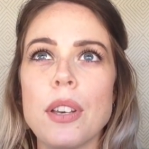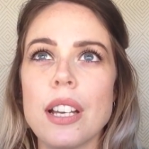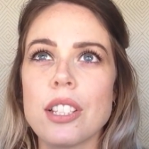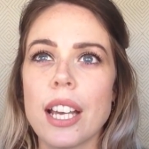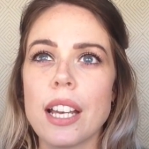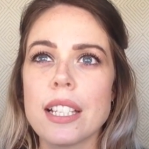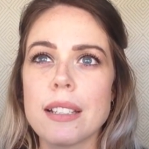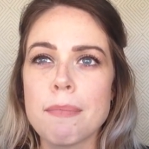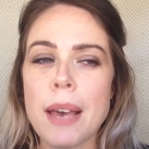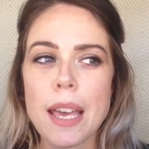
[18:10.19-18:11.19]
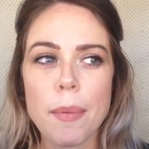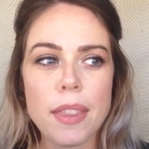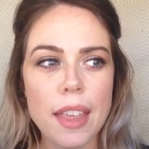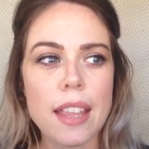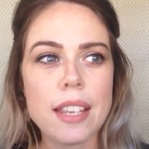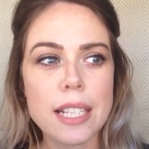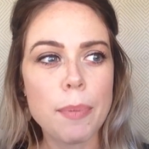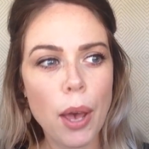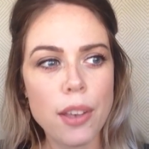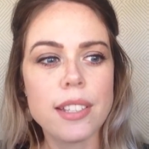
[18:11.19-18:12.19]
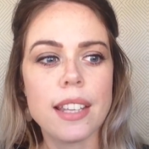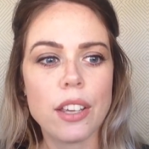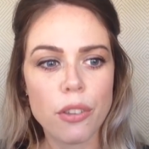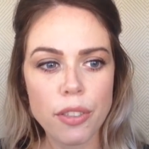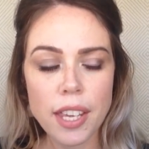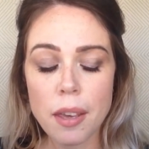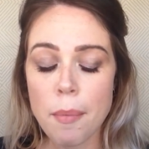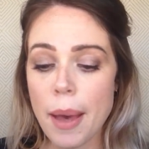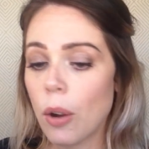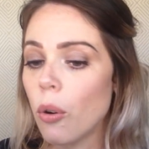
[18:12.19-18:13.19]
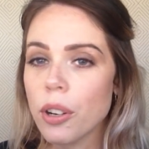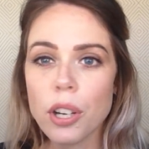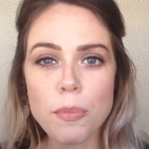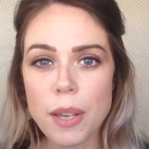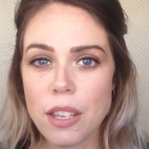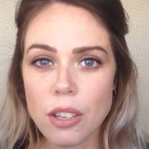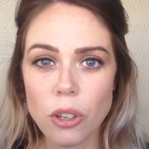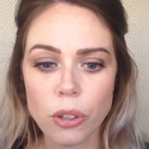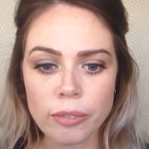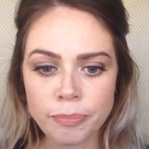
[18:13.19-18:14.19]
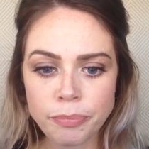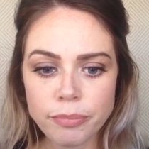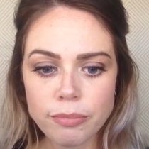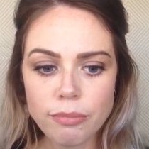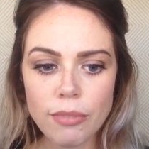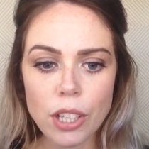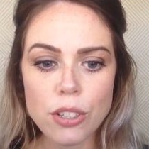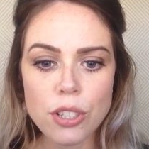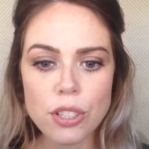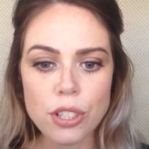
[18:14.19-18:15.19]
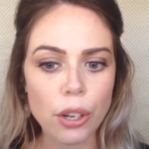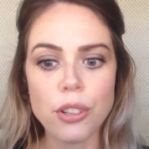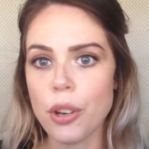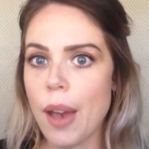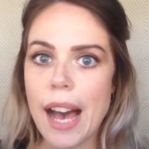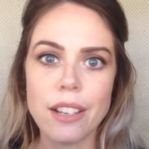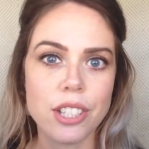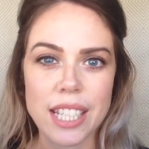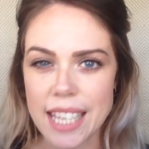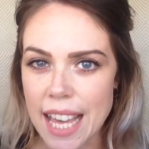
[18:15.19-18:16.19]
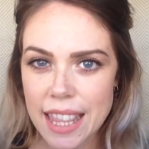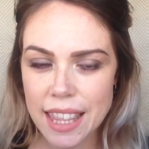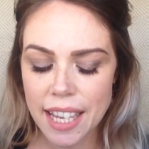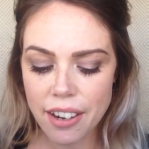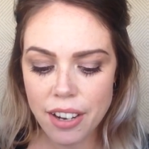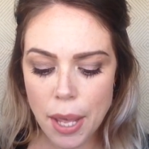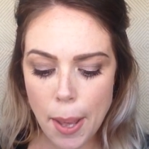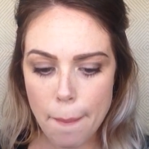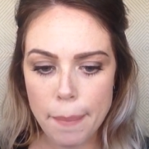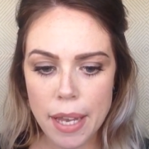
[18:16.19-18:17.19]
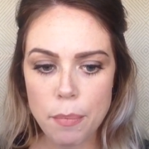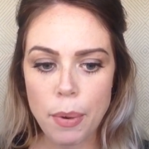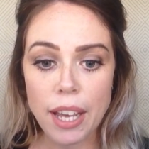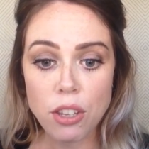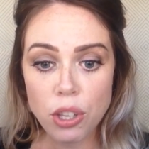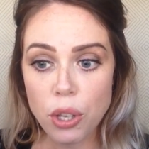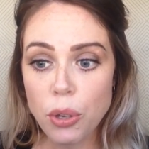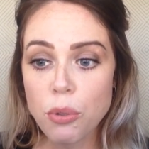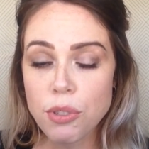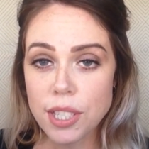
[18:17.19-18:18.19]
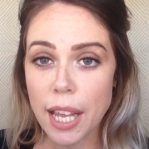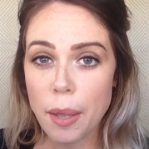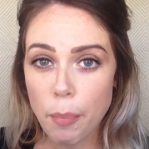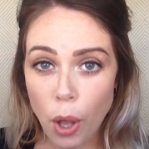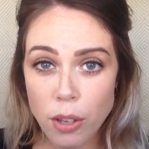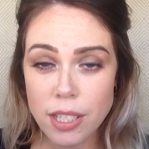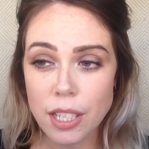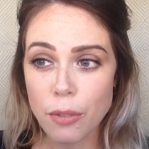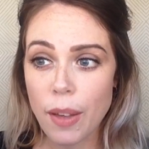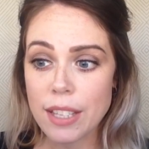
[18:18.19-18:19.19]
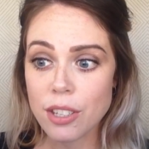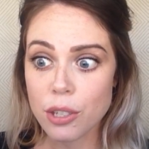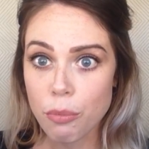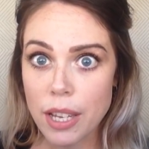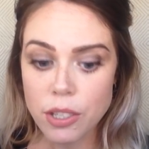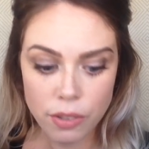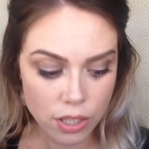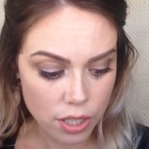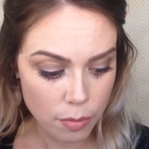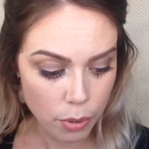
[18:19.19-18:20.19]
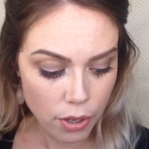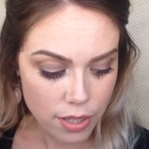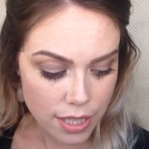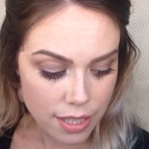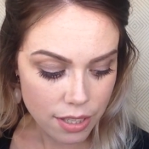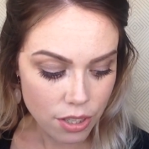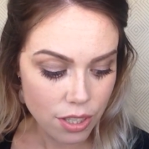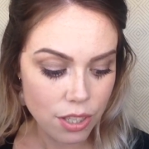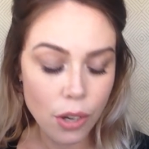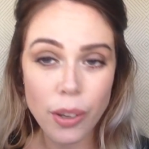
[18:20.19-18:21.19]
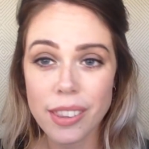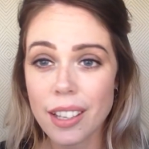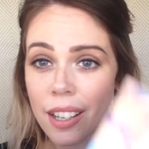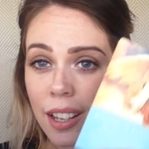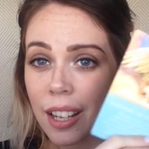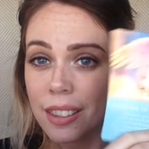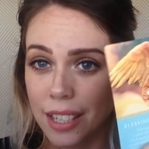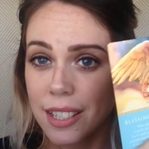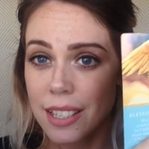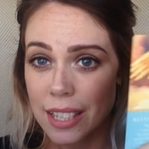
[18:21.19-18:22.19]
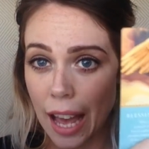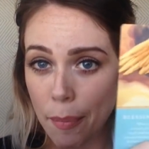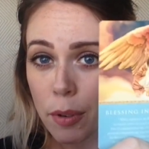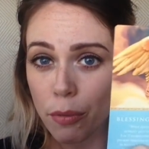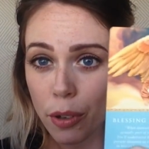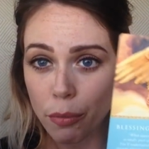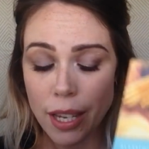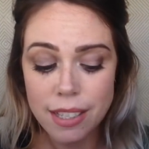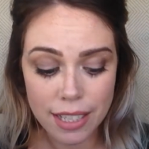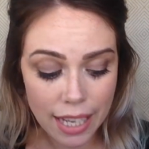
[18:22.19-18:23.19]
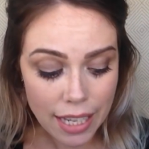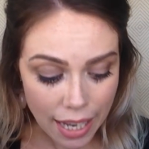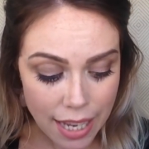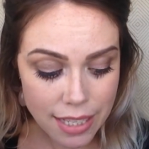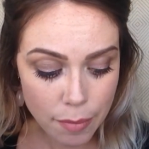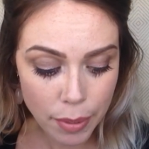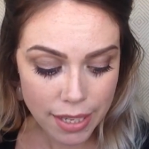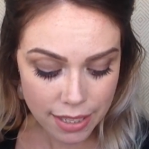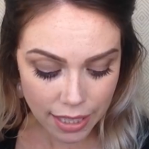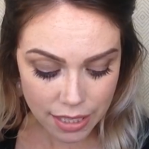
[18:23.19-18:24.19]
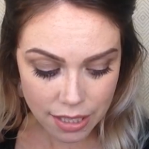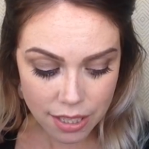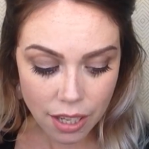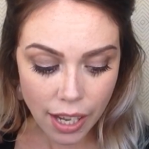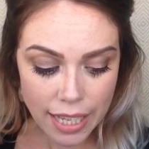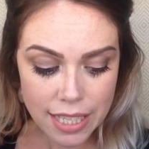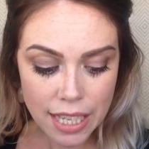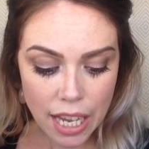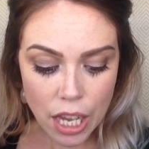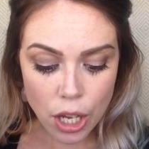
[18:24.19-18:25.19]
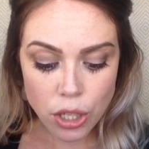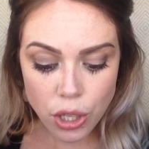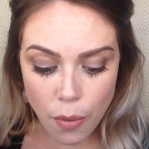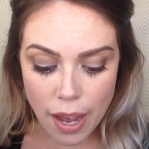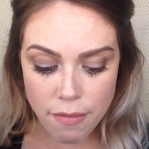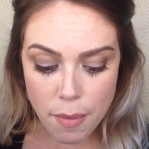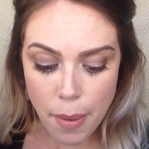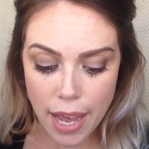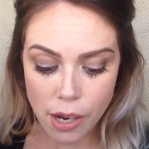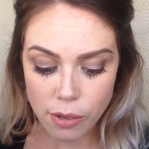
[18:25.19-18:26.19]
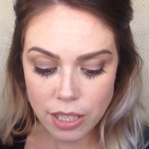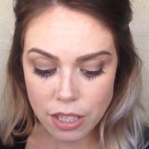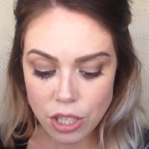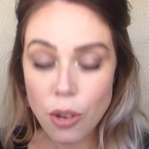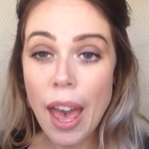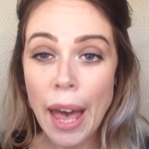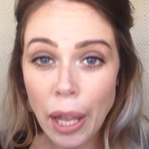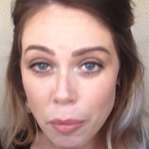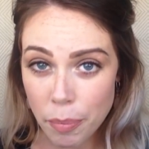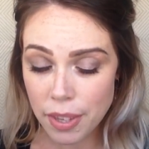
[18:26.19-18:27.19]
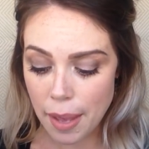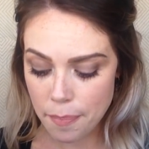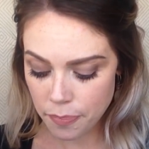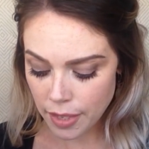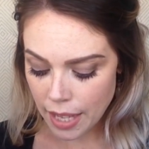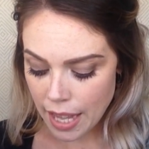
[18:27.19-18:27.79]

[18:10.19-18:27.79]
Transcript: it's like maybe that this person that you're thinking about, or it could be you, don't know how to get there, but by you staying positive and surrendering to the process and just knowing that this has happened for a reason, it is a blessing in disguise, you have the power to help them.